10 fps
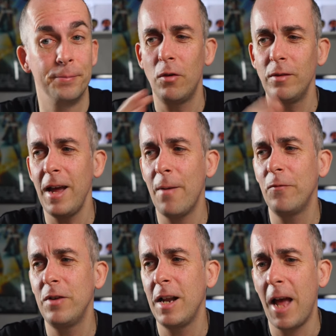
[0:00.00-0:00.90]
So yeah,
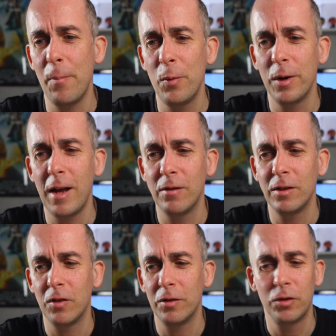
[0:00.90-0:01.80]
I'm really happy with how
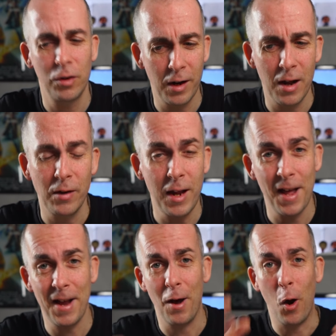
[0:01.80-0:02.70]
this all turned out,
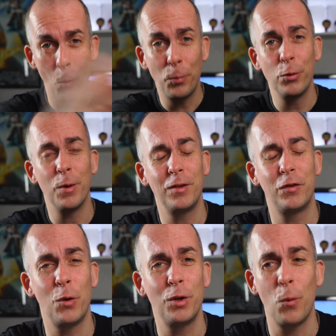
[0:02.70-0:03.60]
and I hope you
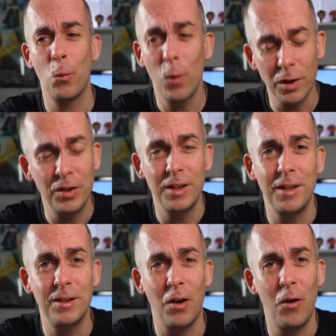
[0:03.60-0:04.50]
enjoyed watching
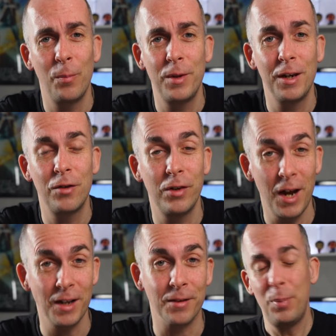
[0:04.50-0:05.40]
this all being
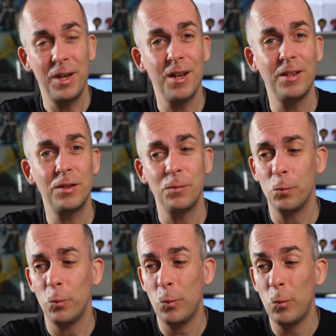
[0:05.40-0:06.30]
created, because
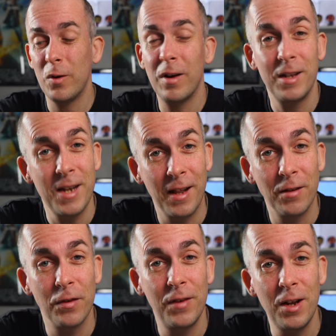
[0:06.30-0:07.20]
we're at the
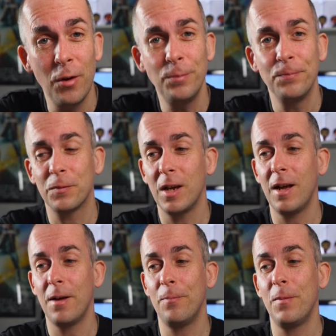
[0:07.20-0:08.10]
end of the video,
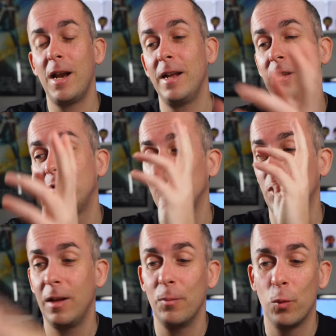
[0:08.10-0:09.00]
and I need to do
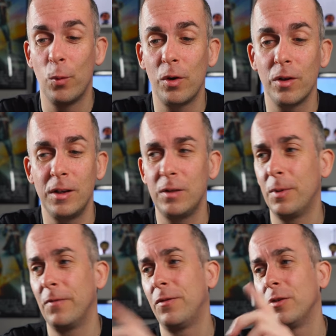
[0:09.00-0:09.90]
a lot more work on this,
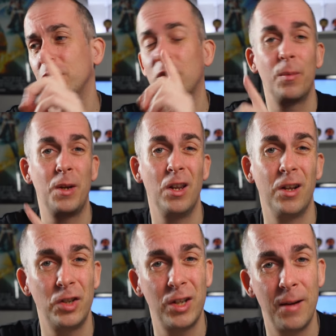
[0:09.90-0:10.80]
but first it's gonna be
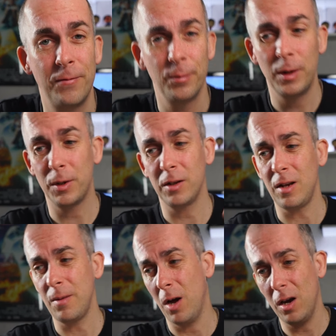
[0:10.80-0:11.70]
lunchtime for me, because
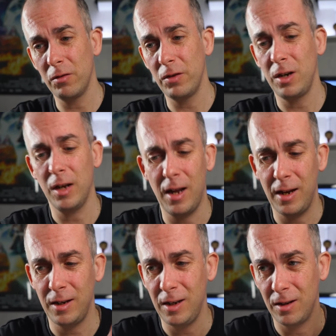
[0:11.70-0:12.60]
I'm hungry and
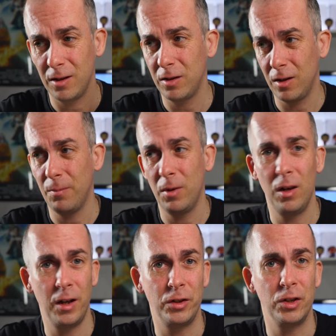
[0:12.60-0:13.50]
I need some
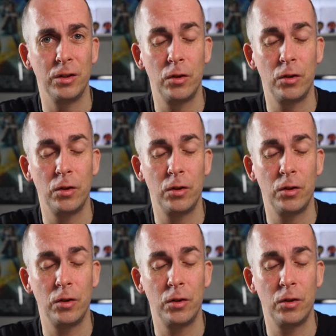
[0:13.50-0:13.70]
lunch.